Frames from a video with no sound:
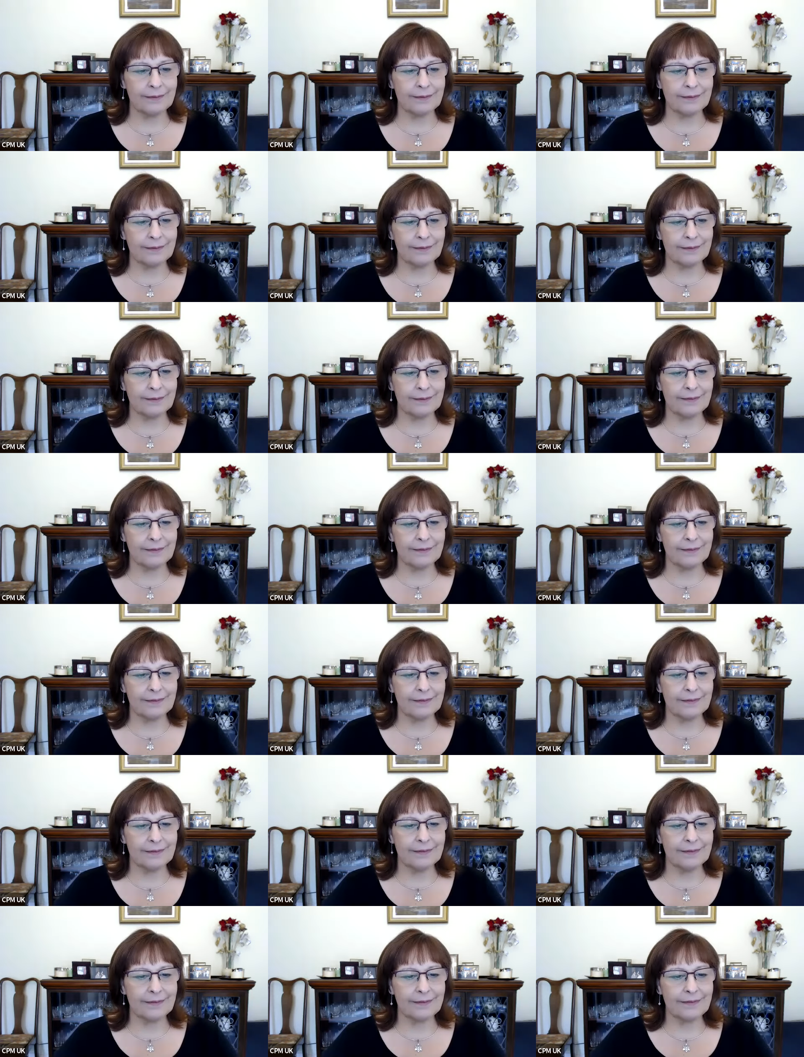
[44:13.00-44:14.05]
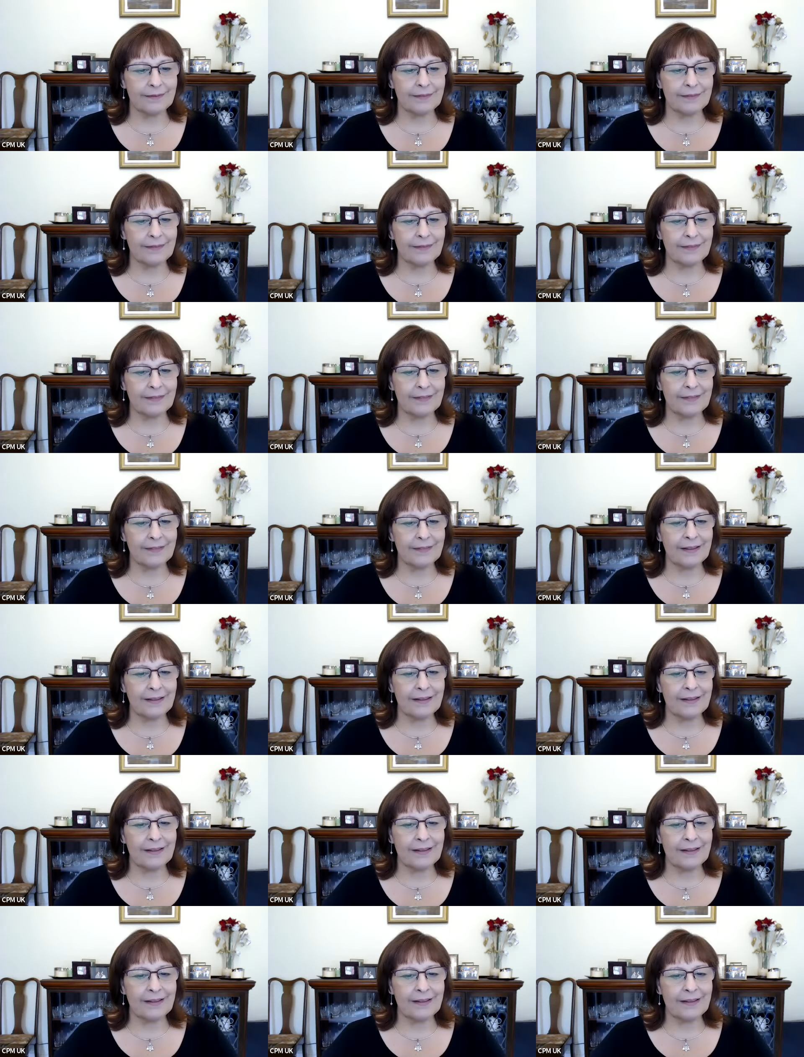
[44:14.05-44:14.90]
Nothing is said.